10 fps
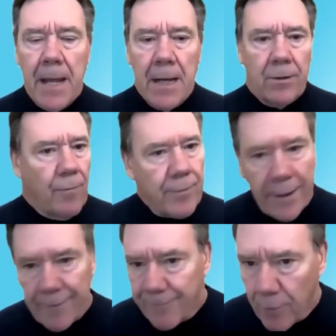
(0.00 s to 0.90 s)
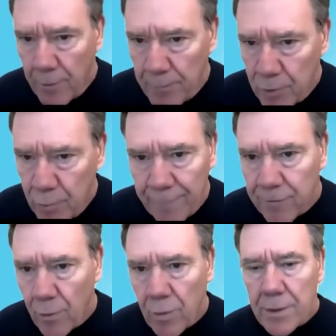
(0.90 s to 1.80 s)
Don't forget between
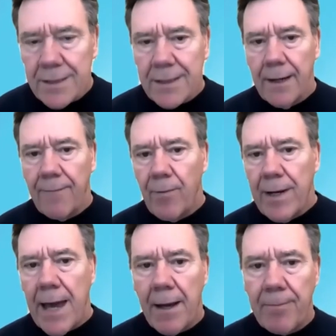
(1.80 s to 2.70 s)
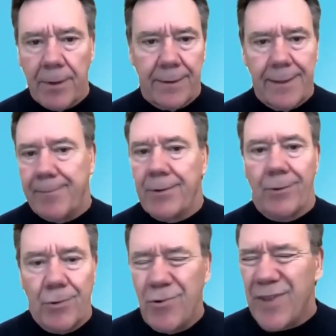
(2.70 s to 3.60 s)
floors. If we add up on a typical
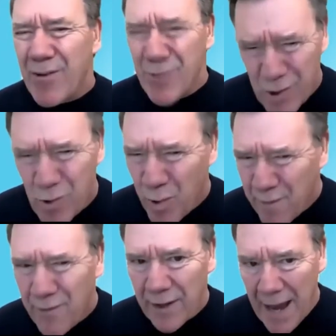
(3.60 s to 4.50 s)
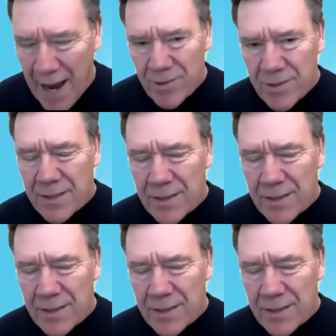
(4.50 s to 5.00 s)
2,000 square foot house,